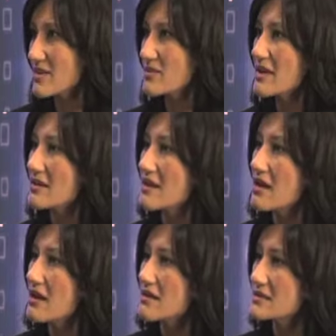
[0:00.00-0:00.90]
And, and
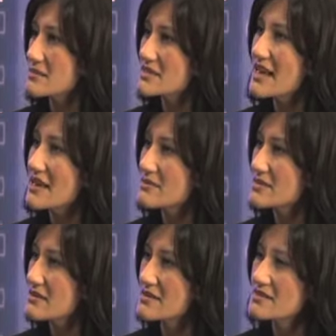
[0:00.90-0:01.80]
uh,
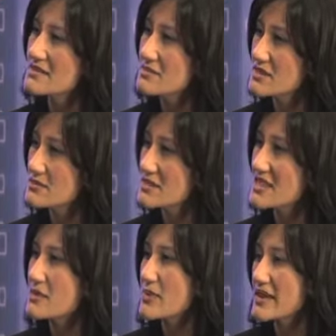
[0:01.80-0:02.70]
sometimes these symptoms
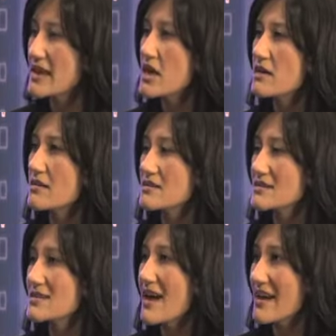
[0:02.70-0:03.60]
could be
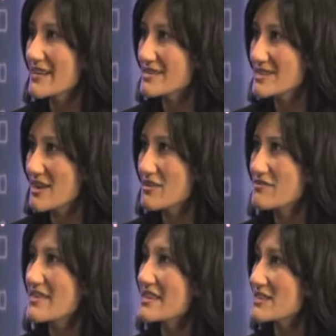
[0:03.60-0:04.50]
signs of
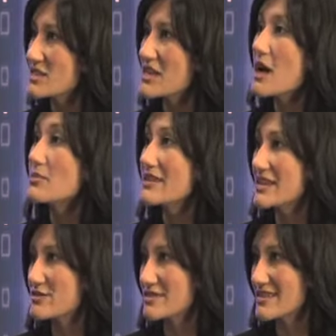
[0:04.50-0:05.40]
things to come
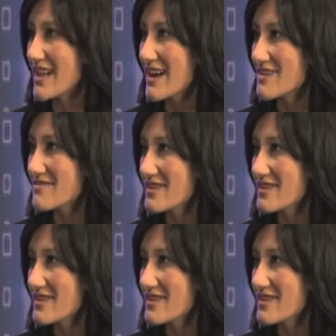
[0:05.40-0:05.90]
later in life.